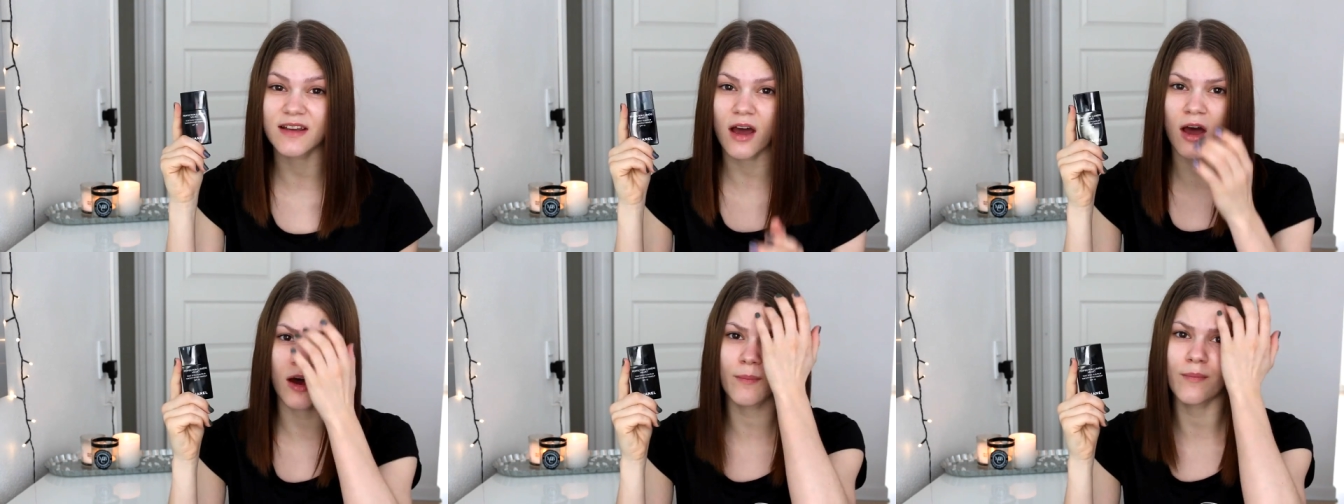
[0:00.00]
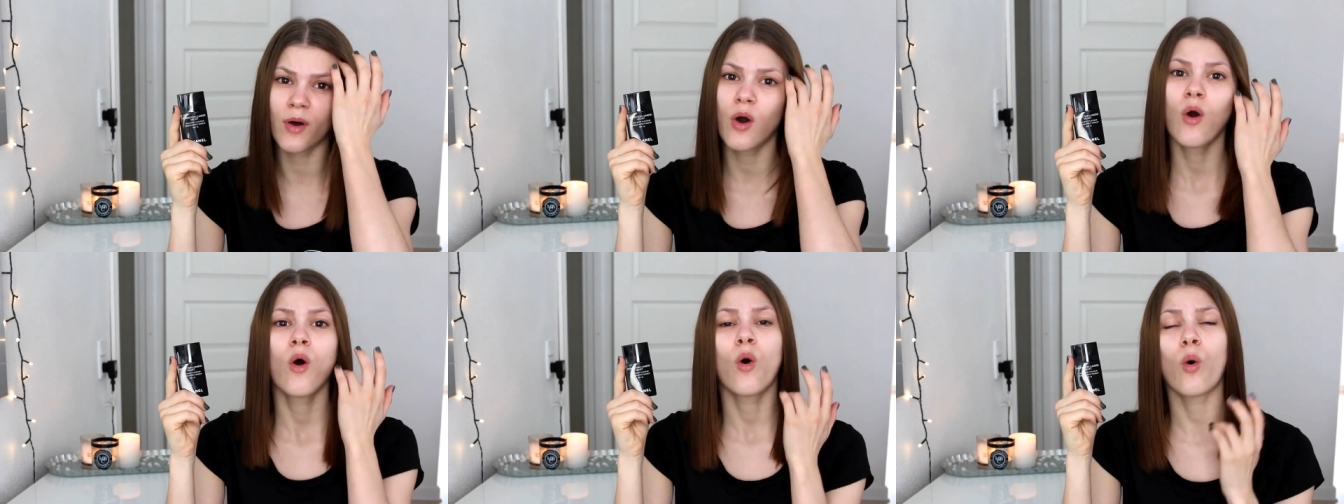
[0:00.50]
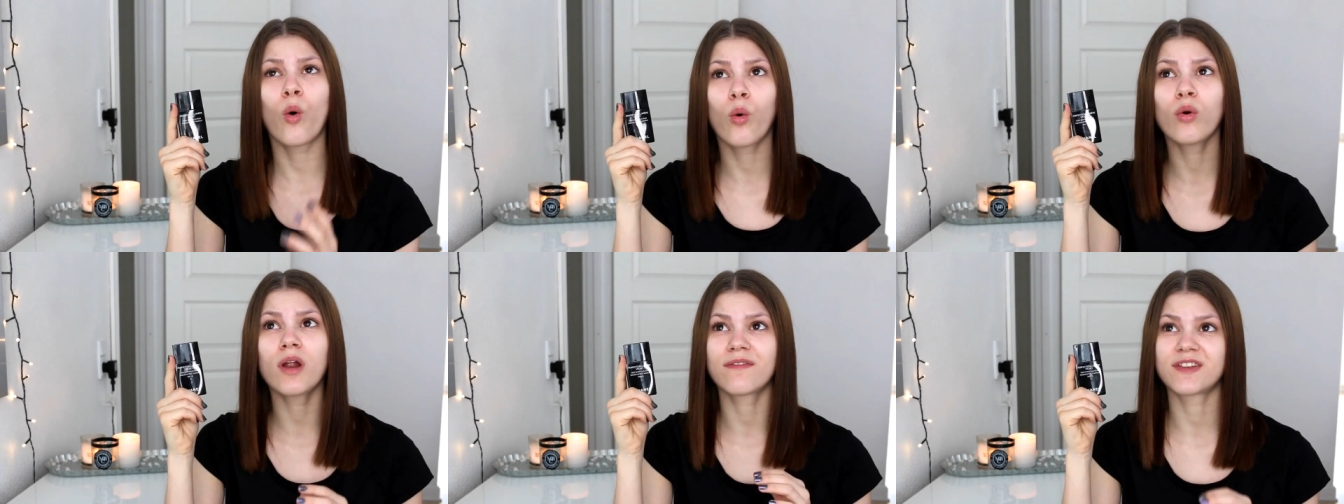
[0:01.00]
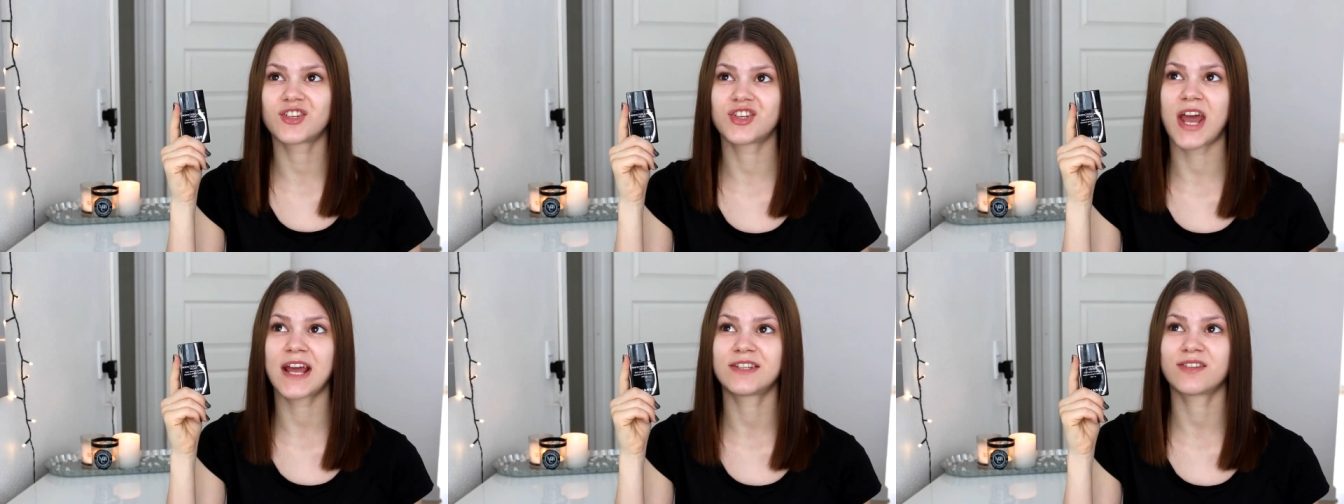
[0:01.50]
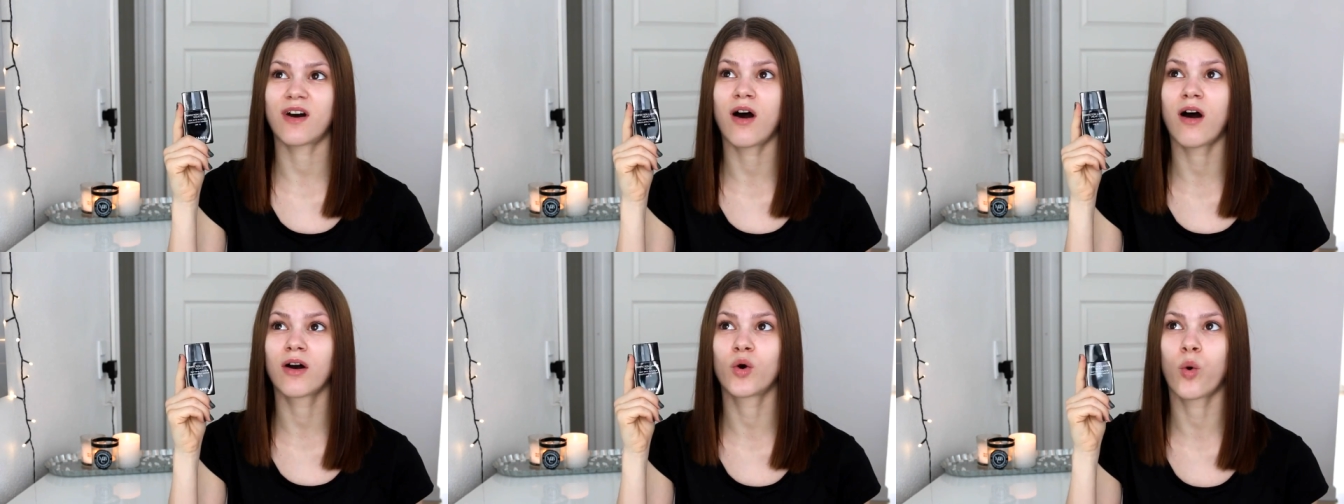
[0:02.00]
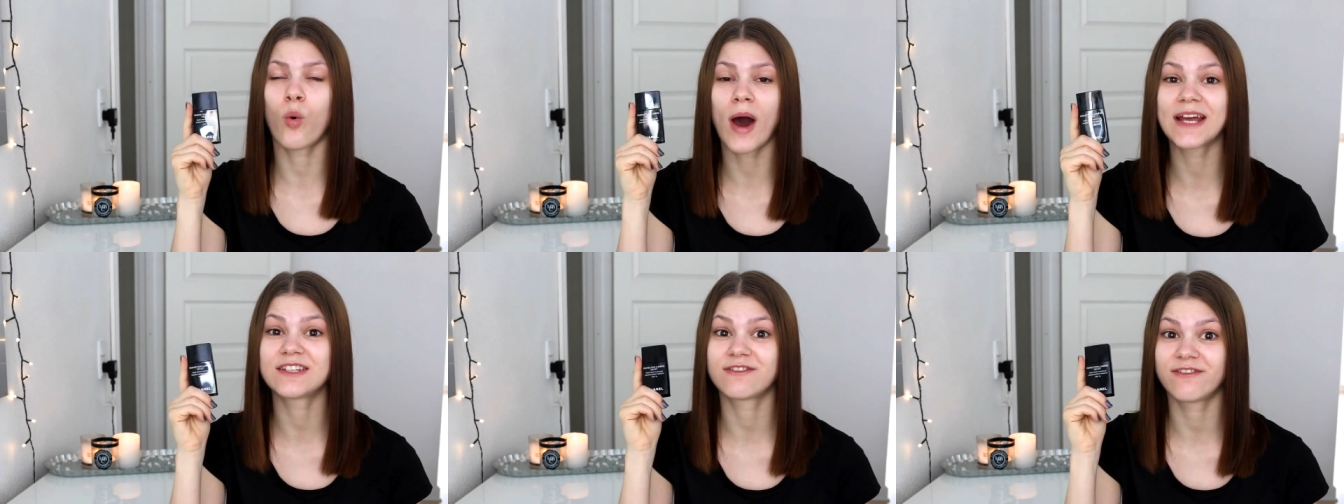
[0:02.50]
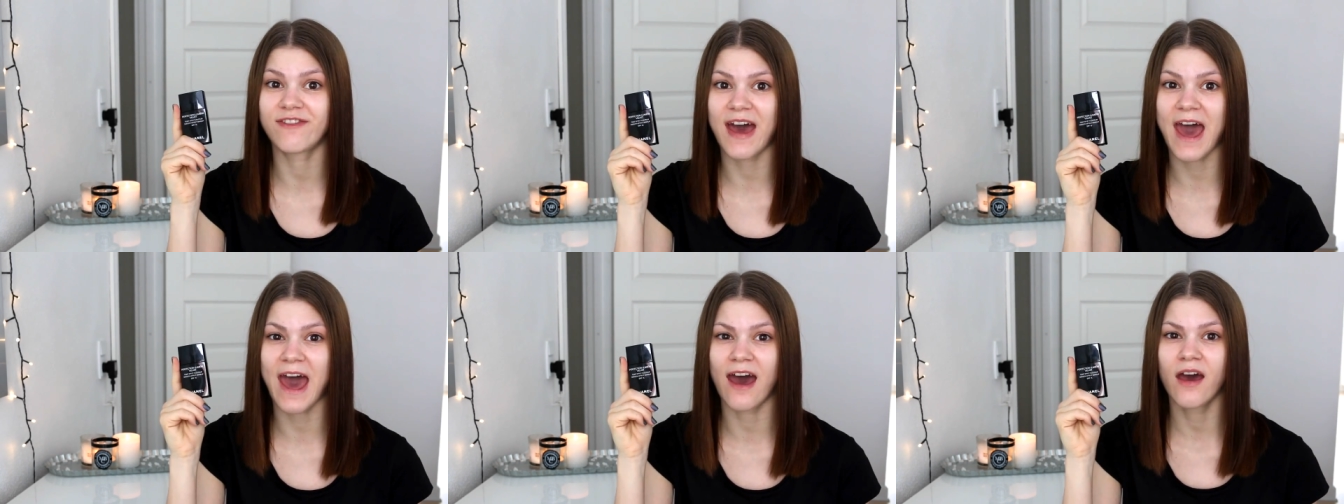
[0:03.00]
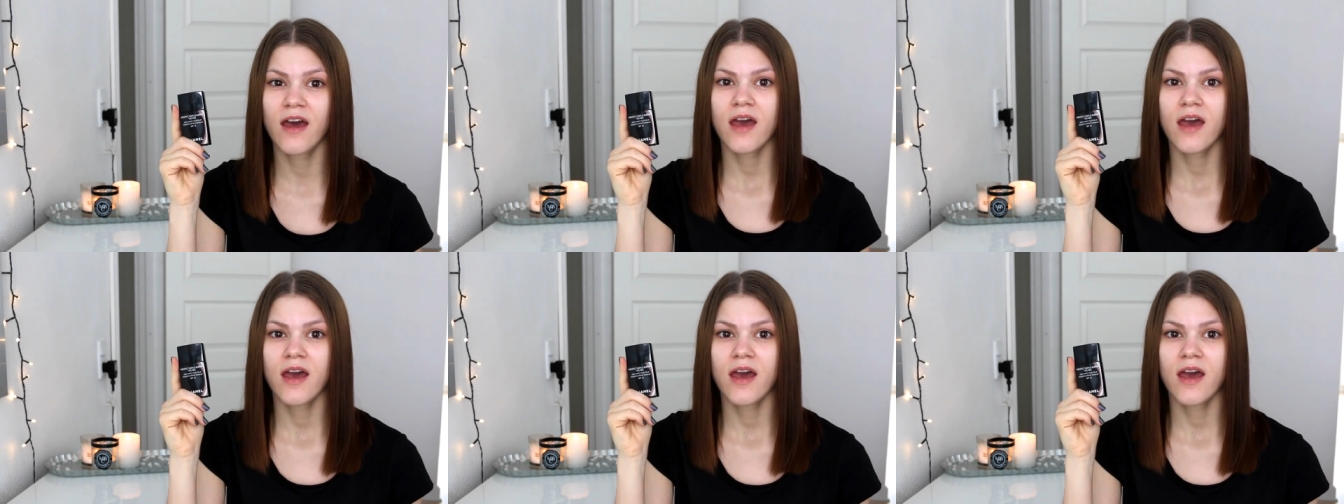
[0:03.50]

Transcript: Um, all of the shades are quite fair.